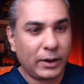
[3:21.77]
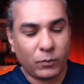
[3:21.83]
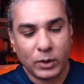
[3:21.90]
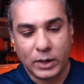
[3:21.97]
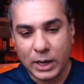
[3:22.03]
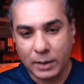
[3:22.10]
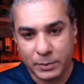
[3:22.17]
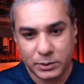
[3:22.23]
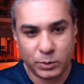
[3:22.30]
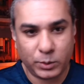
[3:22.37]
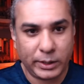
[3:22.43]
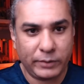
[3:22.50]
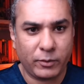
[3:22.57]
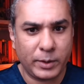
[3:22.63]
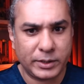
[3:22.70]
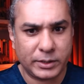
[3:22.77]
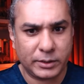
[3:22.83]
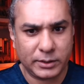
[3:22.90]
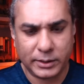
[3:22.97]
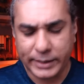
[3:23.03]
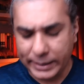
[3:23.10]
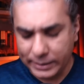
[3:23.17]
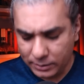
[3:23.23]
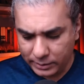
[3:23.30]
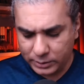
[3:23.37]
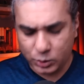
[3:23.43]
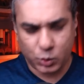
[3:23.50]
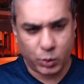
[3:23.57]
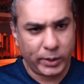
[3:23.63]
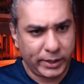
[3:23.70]
what happens to the information? Does it get
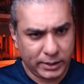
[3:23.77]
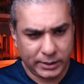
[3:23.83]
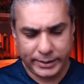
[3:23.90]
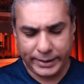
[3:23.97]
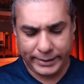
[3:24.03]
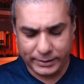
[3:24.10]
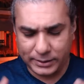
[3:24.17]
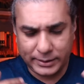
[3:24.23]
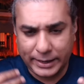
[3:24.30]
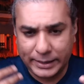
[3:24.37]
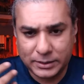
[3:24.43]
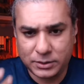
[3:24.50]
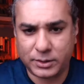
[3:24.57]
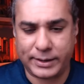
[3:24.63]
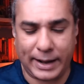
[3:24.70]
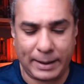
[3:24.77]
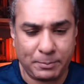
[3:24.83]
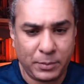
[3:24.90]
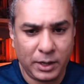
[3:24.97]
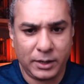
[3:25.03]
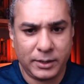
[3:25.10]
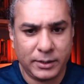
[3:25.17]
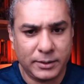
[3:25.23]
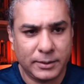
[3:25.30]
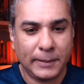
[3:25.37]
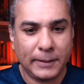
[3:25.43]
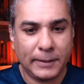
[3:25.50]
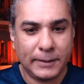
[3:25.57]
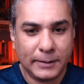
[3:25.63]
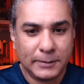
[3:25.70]
destroyed? Does it get scrambled?
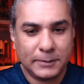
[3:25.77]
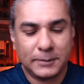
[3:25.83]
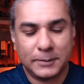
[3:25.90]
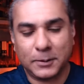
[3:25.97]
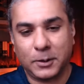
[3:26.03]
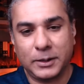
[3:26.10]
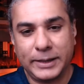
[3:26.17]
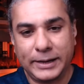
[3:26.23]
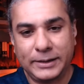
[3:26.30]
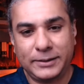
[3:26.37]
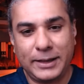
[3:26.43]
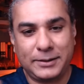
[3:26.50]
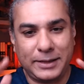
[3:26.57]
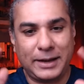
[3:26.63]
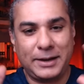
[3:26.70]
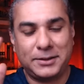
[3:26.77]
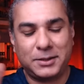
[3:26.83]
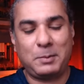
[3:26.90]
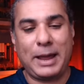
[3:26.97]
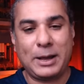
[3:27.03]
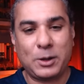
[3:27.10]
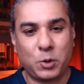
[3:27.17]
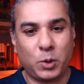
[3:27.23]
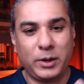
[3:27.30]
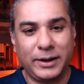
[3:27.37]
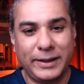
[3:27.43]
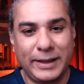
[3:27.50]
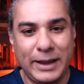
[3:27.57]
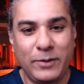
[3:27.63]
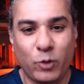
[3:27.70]
And all that is the black hole
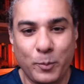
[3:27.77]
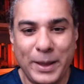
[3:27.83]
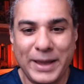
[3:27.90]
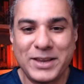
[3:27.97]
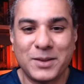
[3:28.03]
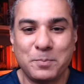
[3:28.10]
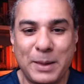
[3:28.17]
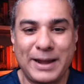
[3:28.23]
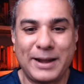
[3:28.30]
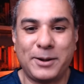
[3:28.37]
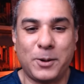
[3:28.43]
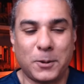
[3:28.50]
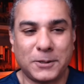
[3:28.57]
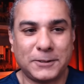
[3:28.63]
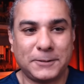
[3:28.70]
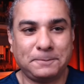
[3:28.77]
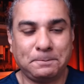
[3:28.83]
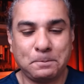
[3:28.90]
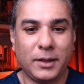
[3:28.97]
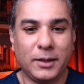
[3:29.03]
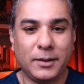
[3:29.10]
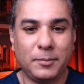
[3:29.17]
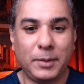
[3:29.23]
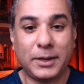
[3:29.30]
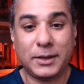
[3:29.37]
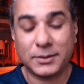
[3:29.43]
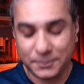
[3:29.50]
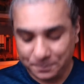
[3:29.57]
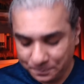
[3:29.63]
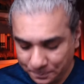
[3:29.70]
information paradox.
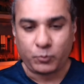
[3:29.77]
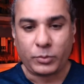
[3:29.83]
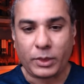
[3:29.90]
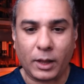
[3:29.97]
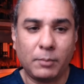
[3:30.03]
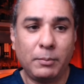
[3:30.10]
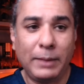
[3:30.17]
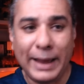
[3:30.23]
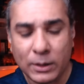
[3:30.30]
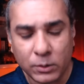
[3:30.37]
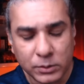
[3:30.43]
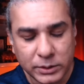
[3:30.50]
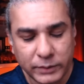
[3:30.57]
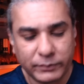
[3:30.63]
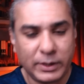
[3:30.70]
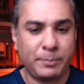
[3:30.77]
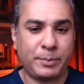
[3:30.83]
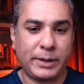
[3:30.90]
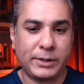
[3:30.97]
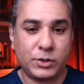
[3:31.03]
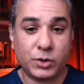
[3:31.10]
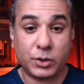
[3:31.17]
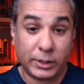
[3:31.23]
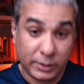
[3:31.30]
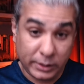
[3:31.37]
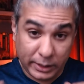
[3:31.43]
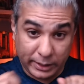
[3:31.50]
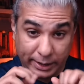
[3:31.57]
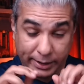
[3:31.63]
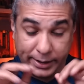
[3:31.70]
Because black holes have temperature and
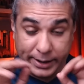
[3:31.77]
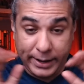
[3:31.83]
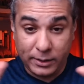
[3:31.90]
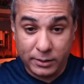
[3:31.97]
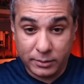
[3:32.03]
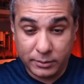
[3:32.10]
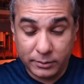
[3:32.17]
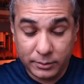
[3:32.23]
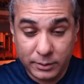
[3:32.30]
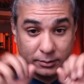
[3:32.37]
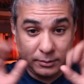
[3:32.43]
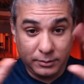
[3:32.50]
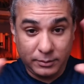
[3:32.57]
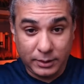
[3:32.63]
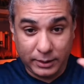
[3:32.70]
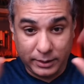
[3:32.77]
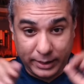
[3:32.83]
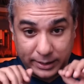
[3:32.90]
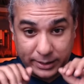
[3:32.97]
they radiate the